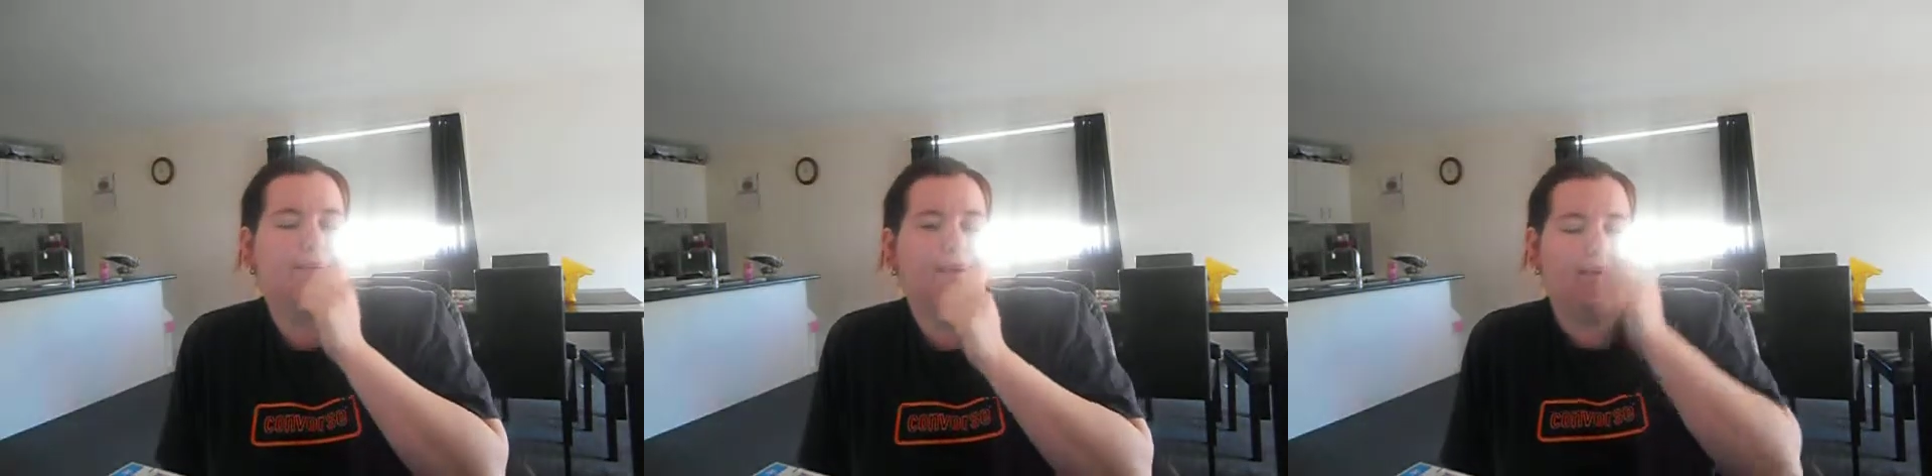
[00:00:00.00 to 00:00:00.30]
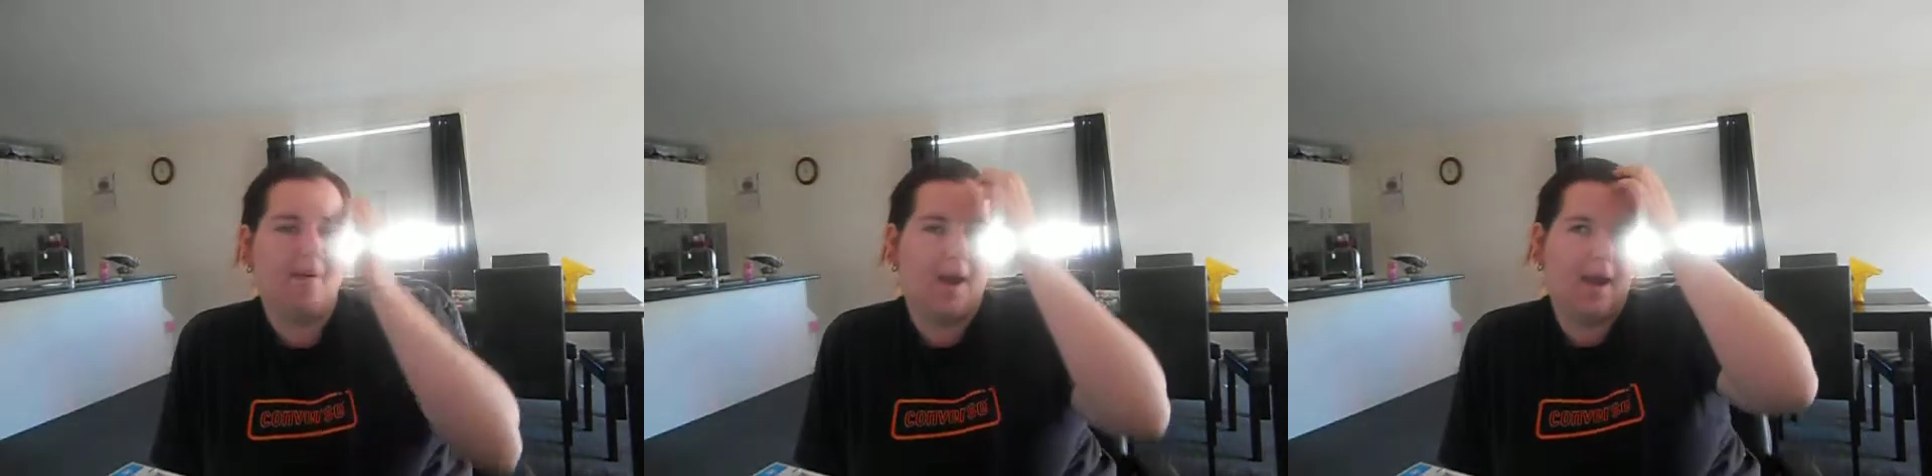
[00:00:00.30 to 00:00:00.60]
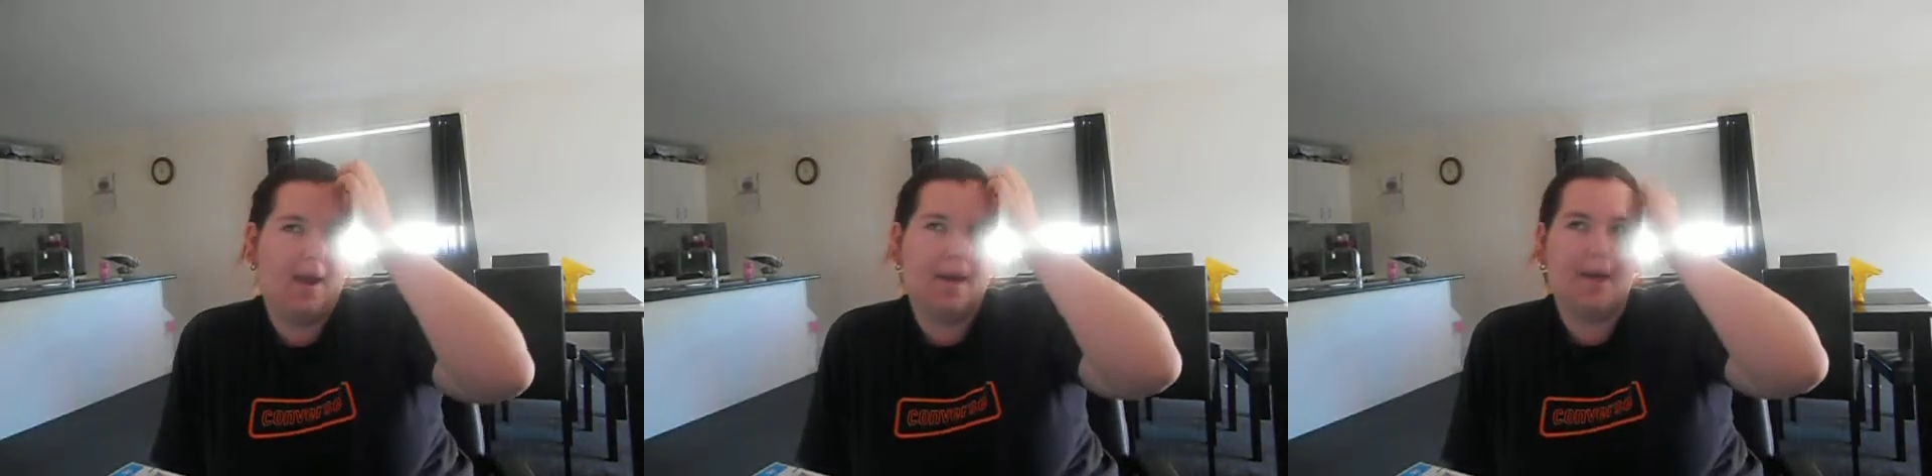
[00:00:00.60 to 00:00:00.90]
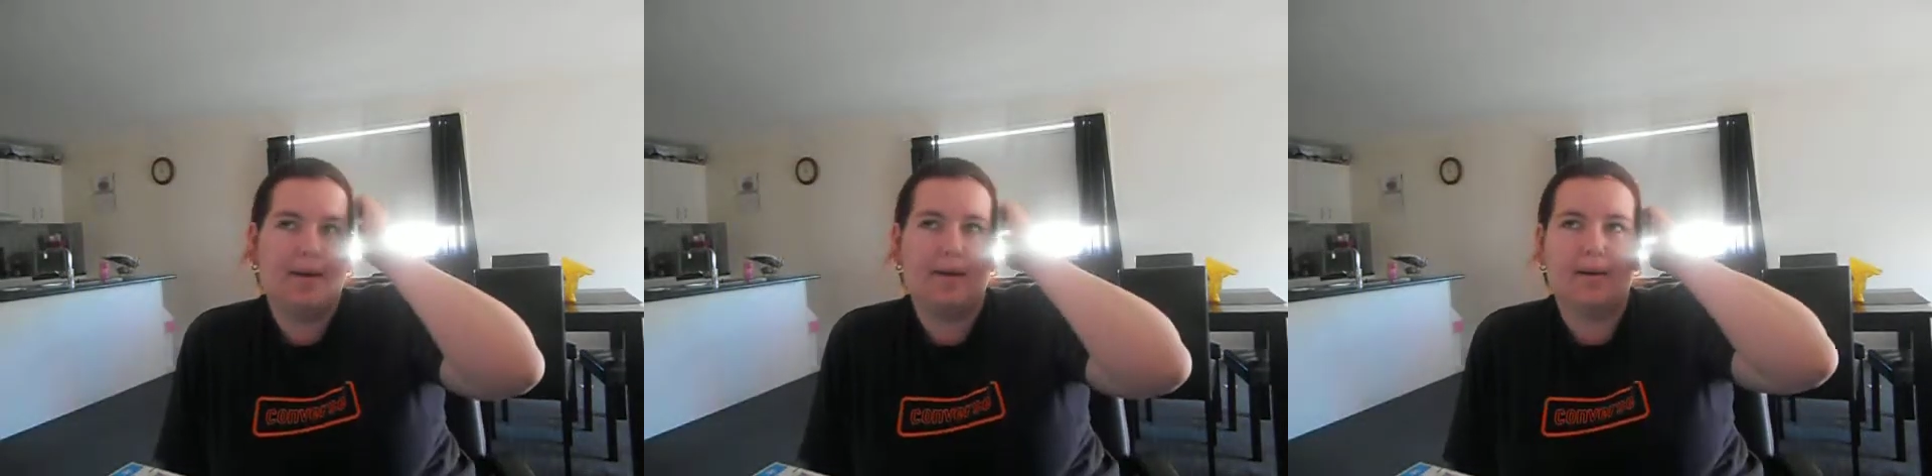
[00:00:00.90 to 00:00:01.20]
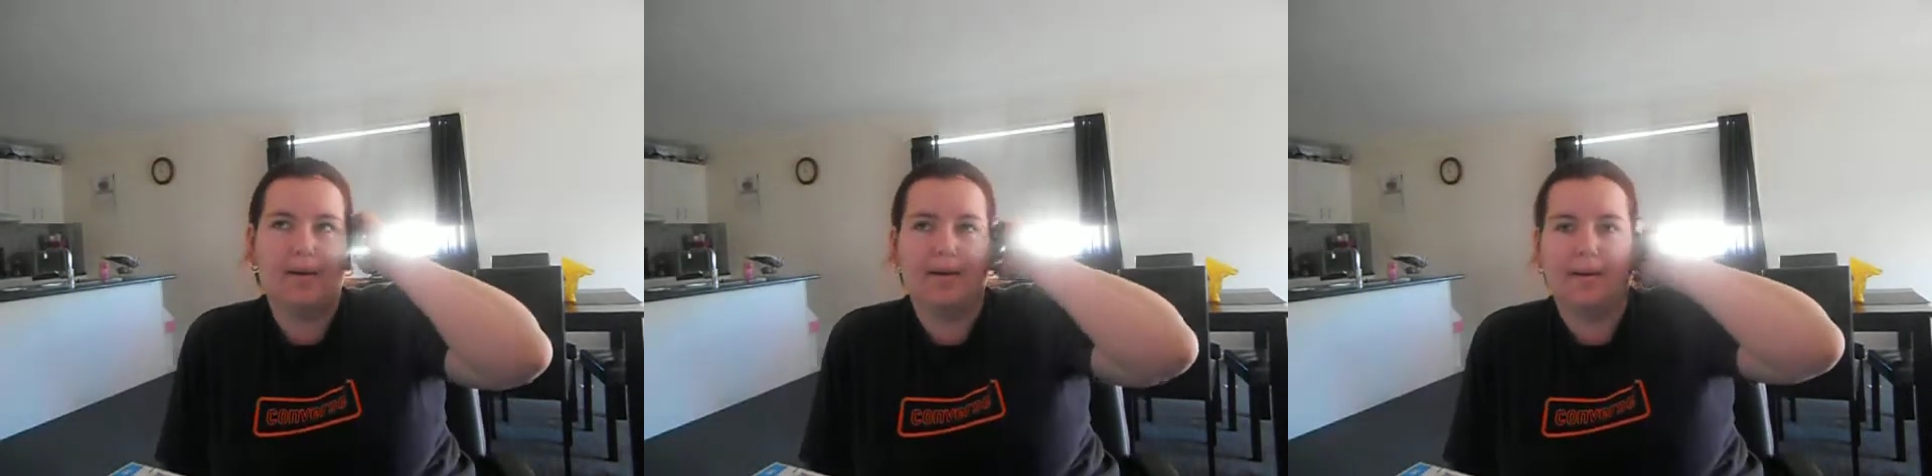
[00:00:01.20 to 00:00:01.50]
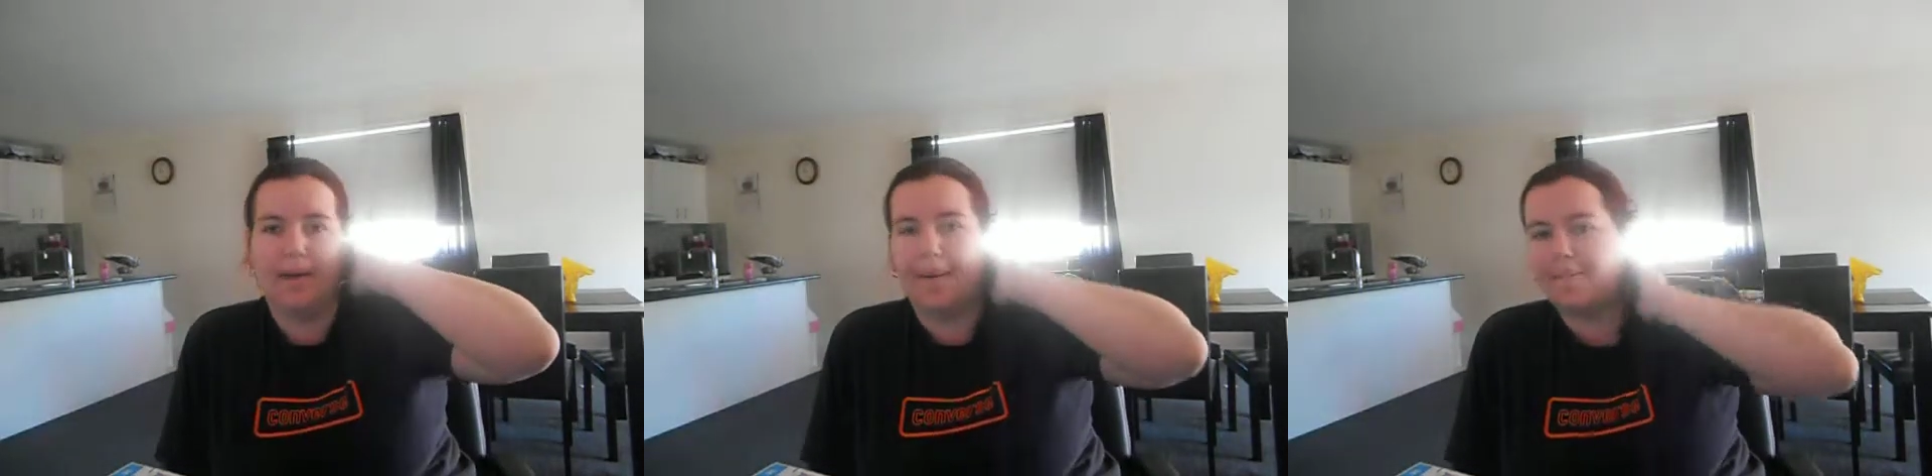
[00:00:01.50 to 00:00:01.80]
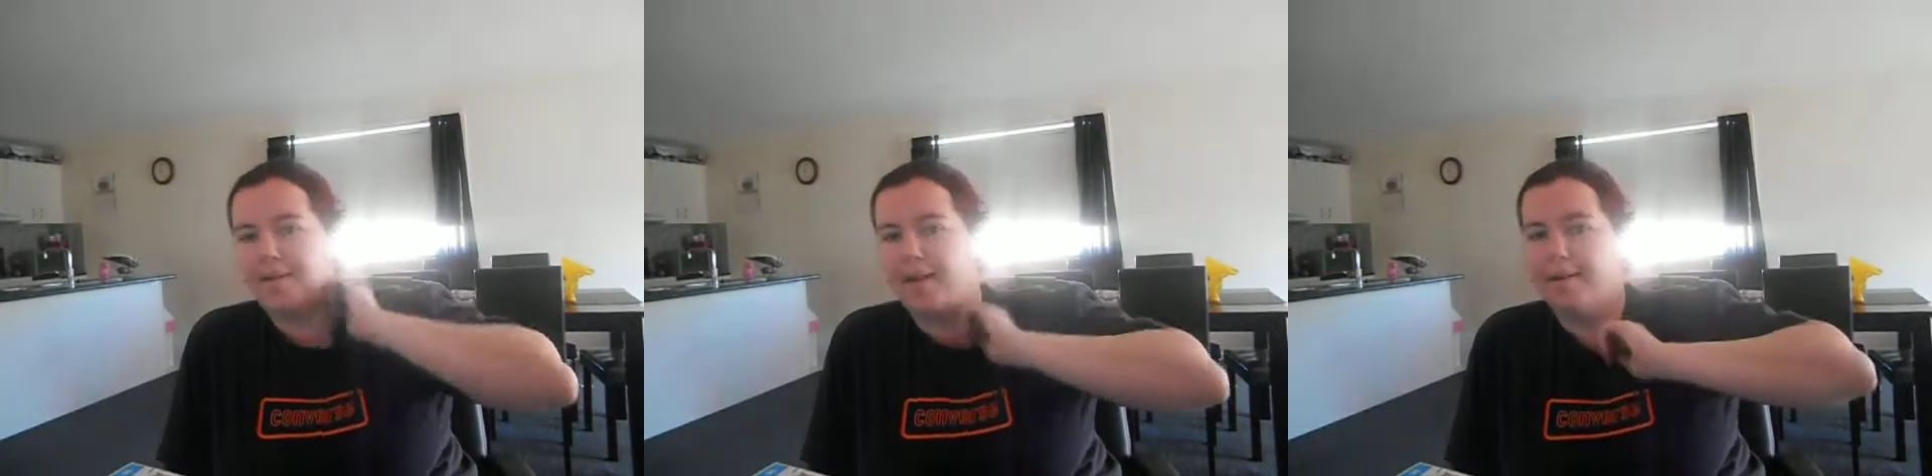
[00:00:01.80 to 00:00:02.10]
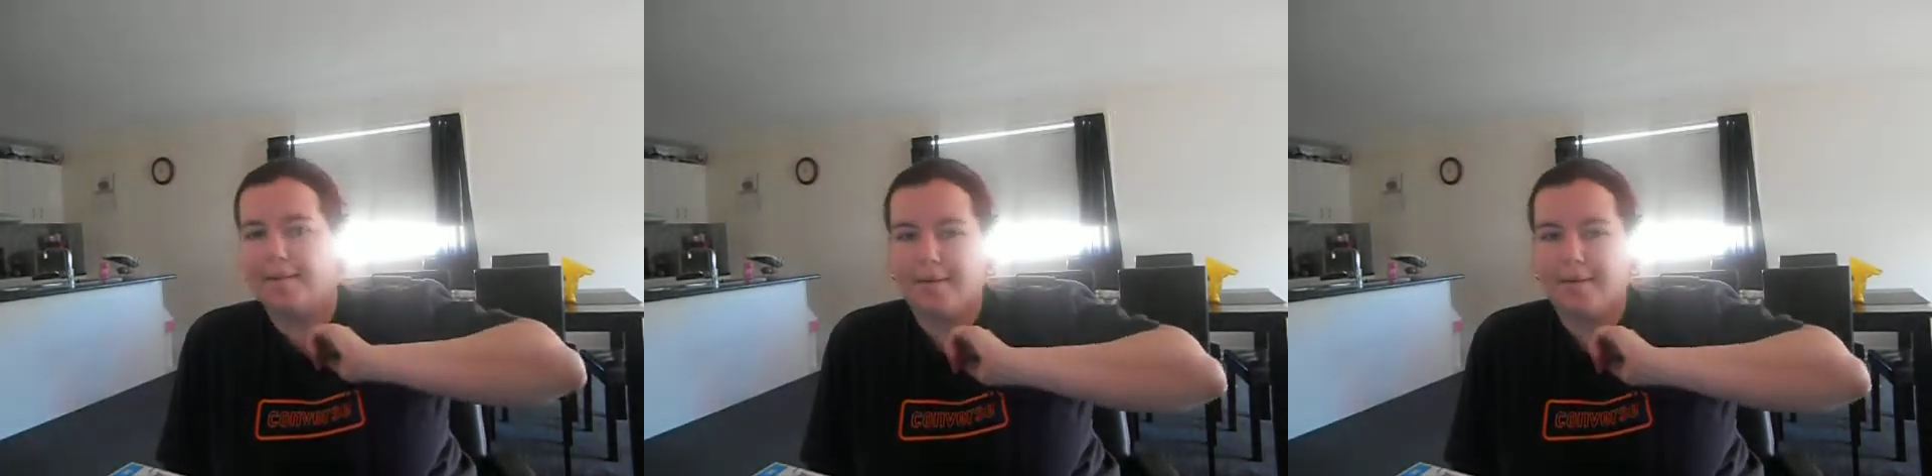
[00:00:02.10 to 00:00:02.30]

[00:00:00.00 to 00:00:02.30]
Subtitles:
Blu-ray update.